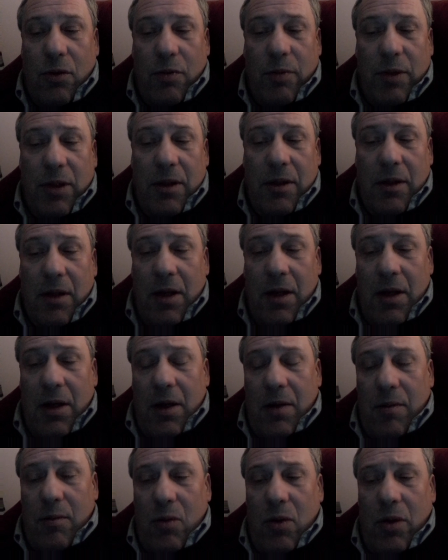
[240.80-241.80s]
took me
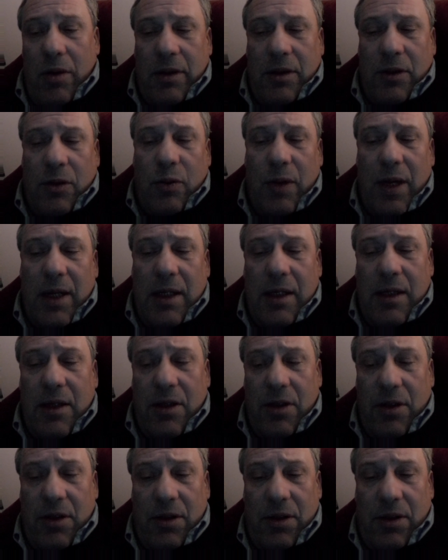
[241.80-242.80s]
more than 20
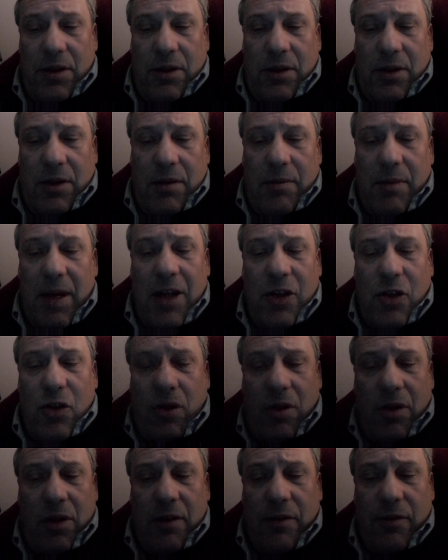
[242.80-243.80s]
years and much
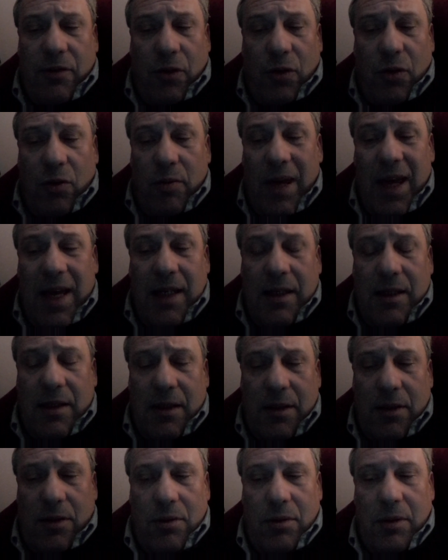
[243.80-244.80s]
longer for
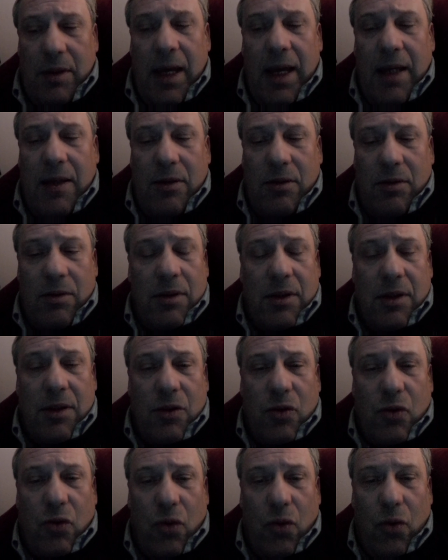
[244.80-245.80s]
humanity to get to
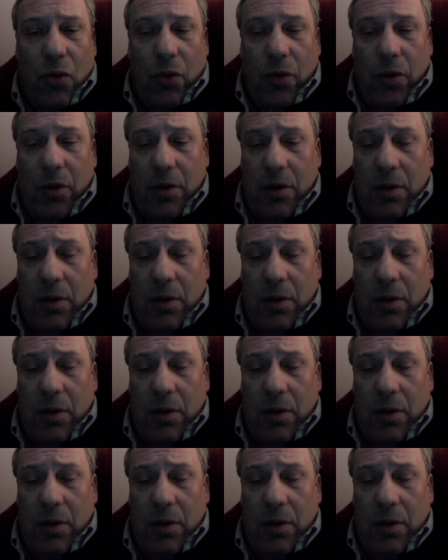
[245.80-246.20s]
this truth.